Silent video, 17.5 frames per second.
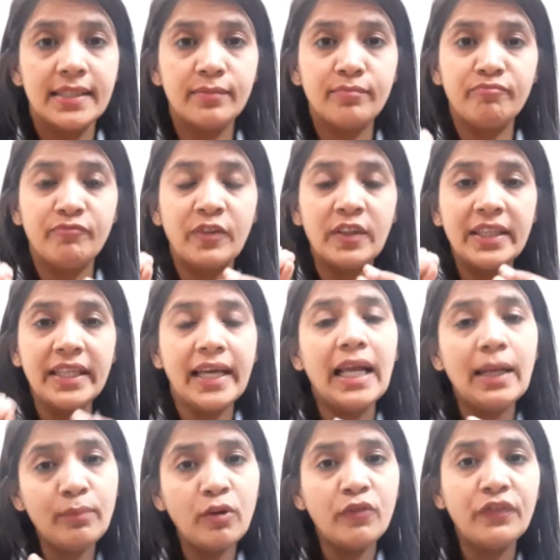with the
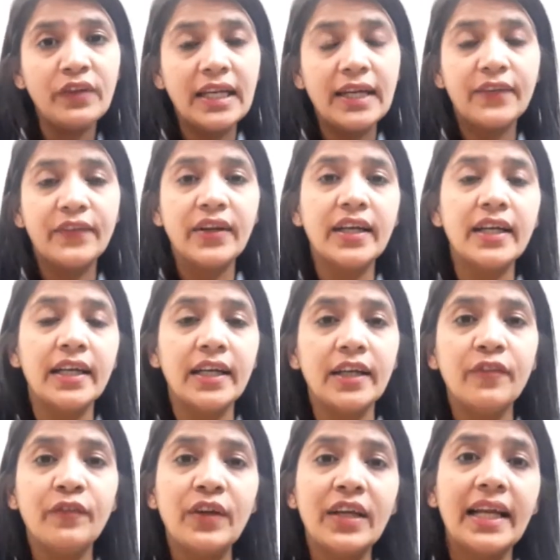help of electric current
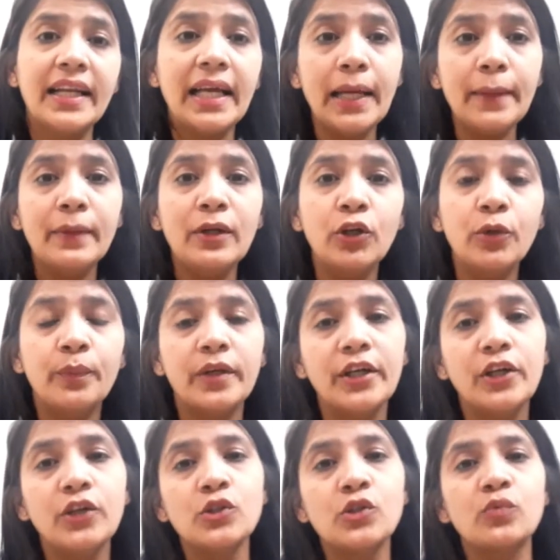we can able to
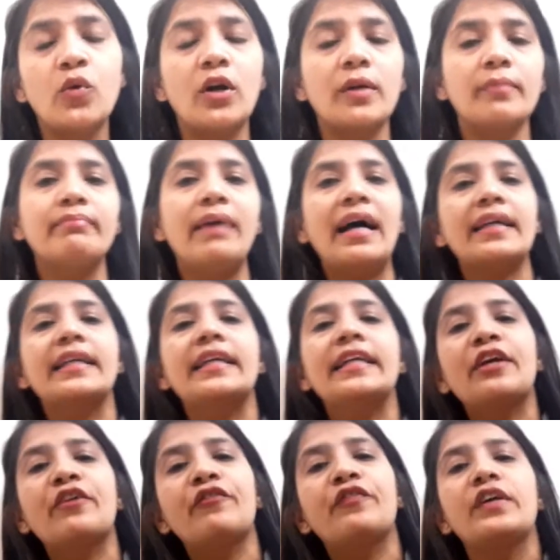produce what?
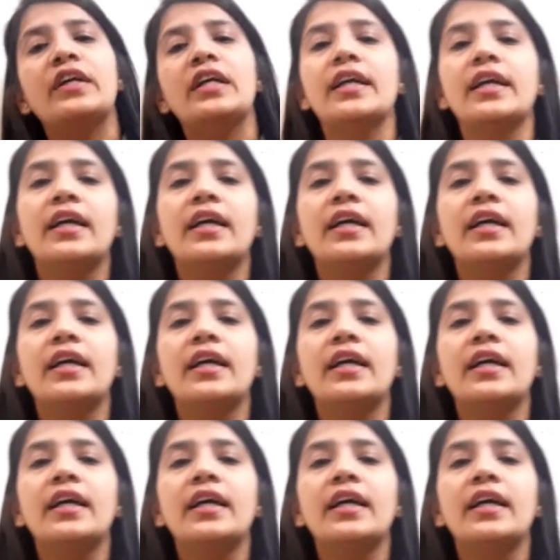Magnetic field.